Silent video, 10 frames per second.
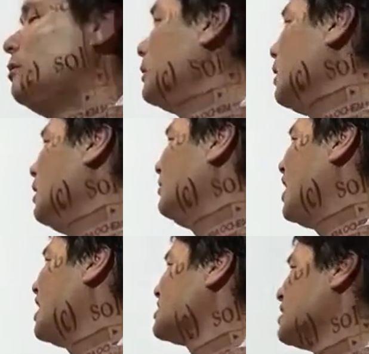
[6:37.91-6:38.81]
We call them
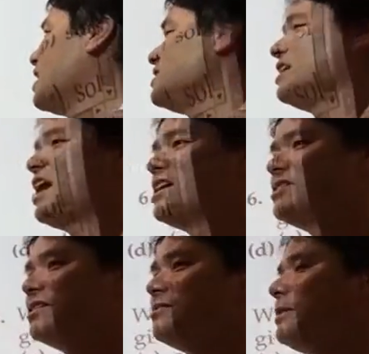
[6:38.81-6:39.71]
oxidizing
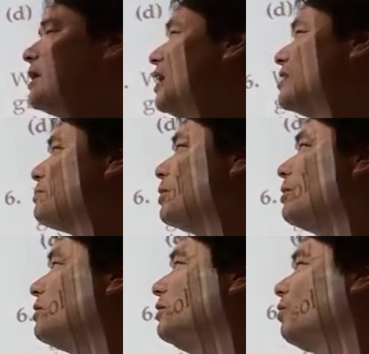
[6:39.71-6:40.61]
acids because
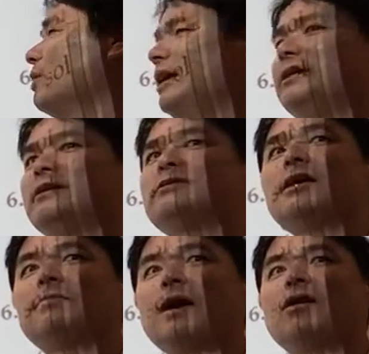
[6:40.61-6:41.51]
perchlorate is
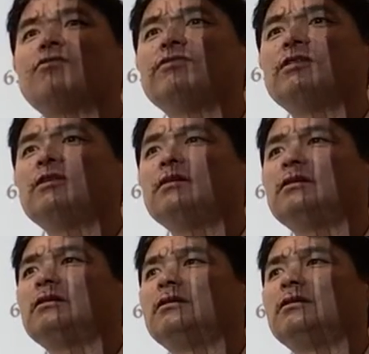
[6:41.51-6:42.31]
a powerful,